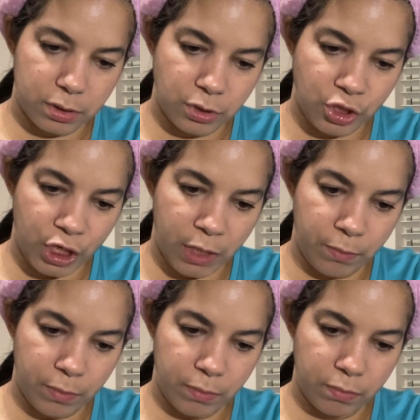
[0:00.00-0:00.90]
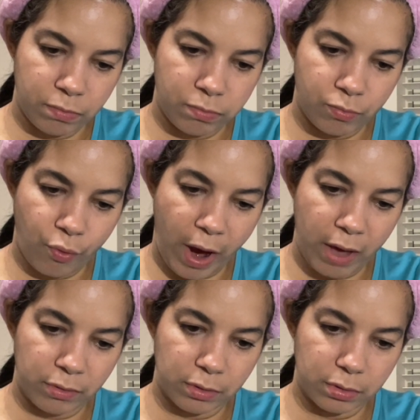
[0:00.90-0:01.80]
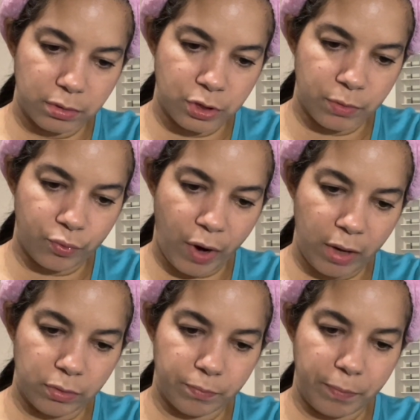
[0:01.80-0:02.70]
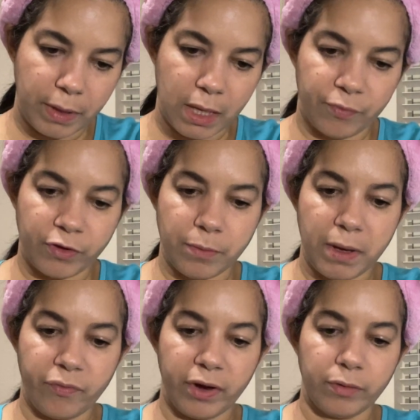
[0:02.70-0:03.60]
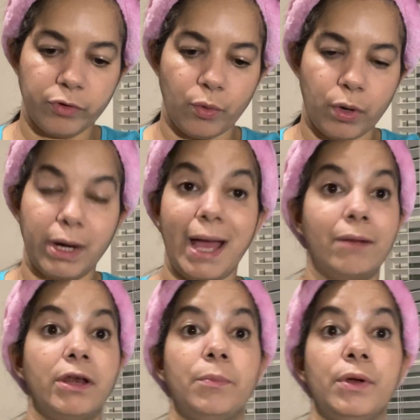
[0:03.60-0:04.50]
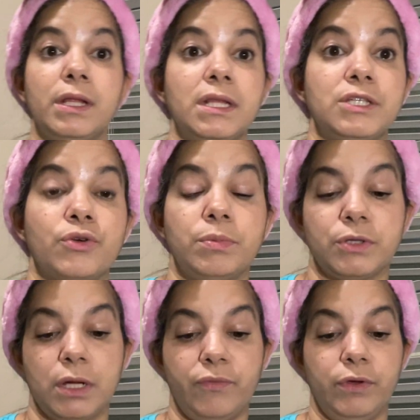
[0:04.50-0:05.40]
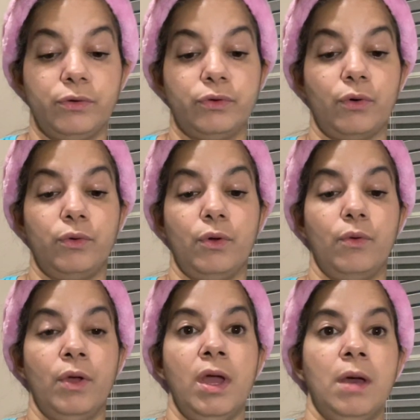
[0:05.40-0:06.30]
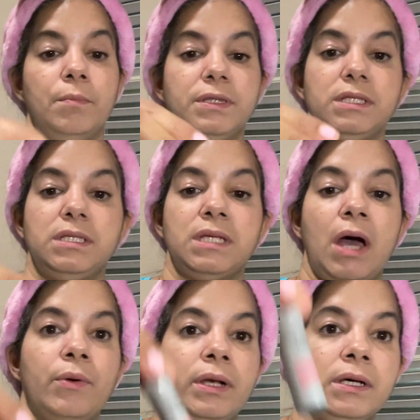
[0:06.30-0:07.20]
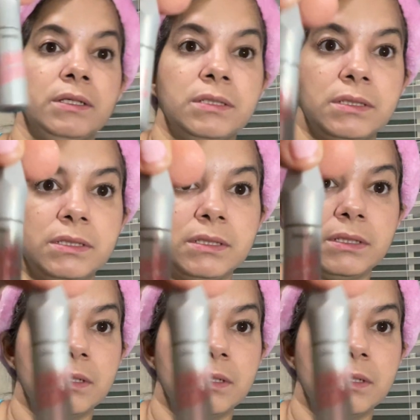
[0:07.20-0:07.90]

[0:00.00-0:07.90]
Jim Brown from the Benefit. Don't worry, I'm gonna put it in the description if you don't know, but this is how it looks.